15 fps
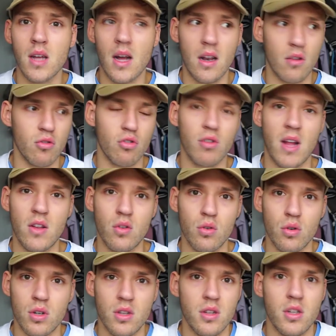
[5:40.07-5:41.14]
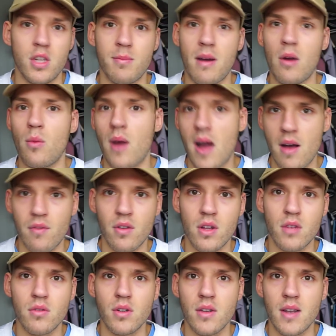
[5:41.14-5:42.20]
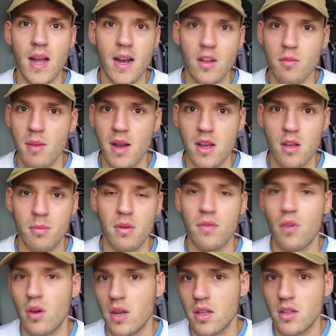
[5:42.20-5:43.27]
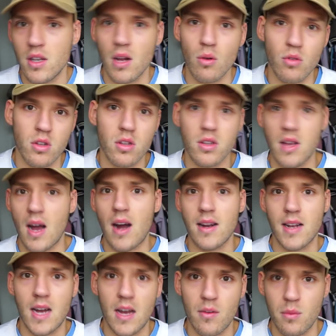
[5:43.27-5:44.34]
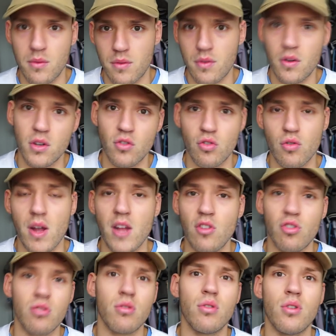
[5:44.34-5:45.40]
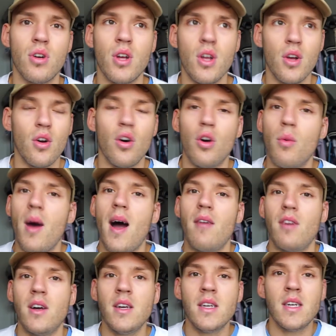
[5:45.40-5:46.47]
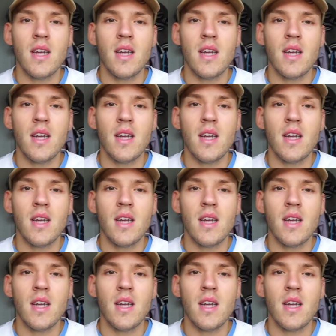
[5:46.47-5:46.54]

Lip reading: and they'll just get talking to you about whatever, and the next minute you'd be fucking, you know, skydiving with a fucking stranger or whatever.